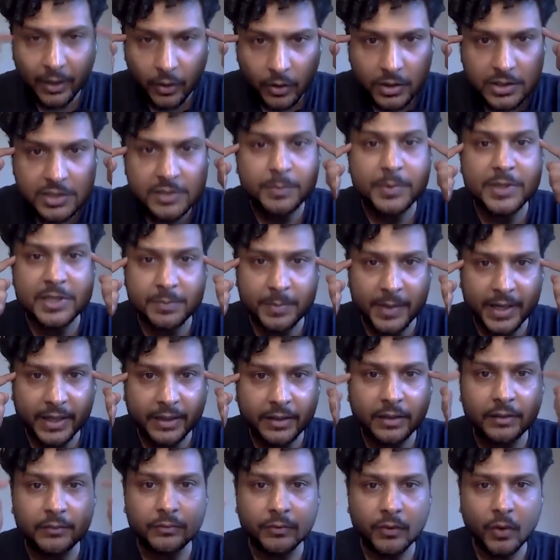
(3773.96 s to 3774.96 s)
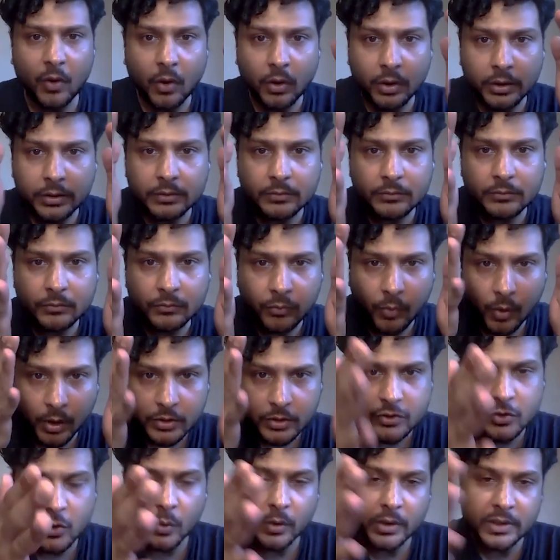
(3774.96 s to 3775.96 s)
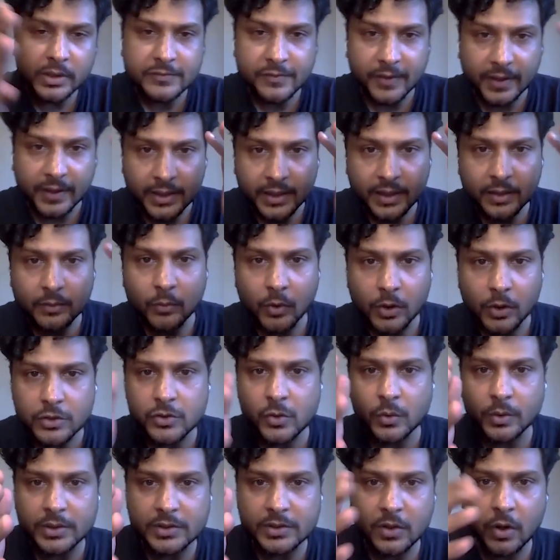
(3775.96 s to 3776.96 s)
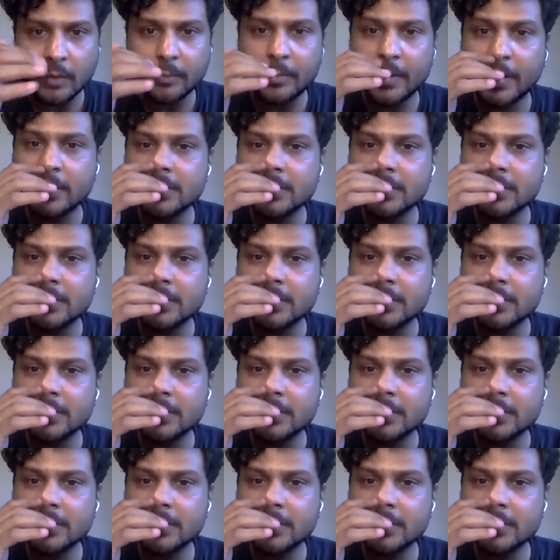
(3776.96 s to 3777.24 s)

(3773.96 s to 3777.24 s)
I lost perspective on what joke is funny and what joke is not.